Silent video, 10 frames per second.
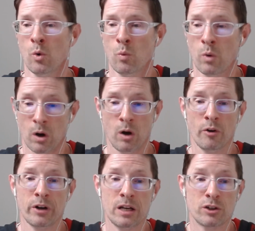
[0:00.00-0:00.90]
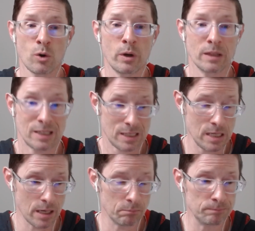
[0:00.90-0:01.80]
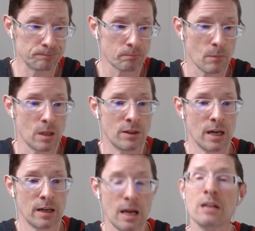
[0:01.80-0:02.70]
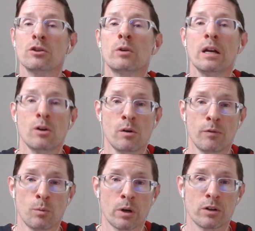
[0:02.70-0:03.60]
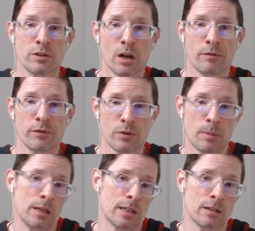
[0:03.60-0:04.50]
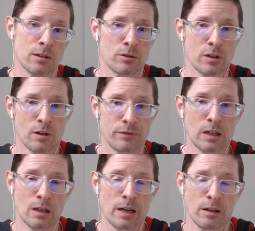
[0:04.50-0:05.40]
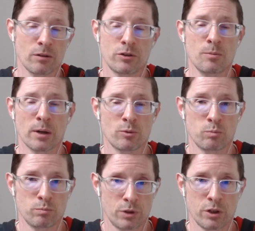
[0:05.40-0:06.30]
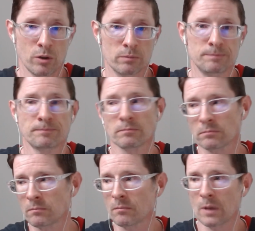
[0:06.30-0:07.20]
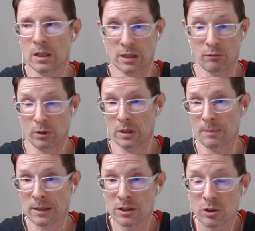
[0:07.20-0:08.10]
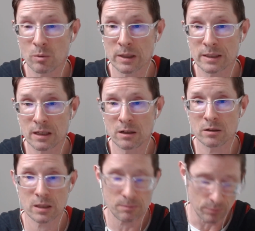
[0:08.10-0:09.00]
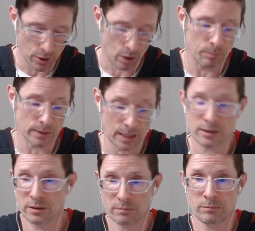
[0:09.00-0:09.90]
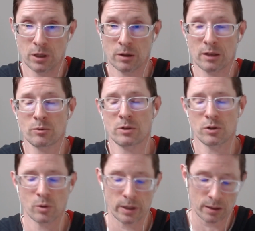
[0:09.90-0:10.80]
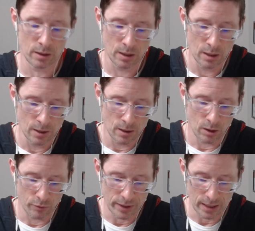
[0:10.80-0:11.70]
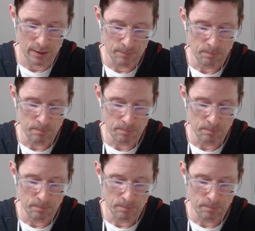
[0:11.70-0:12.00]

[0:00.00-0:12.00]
we're already showing the team that, hey, it's okay to overwork yourself if somebody says there's a tough deadline and there's too much to do. Is that really a message you want to send to your team? No, but that's what you're doing already.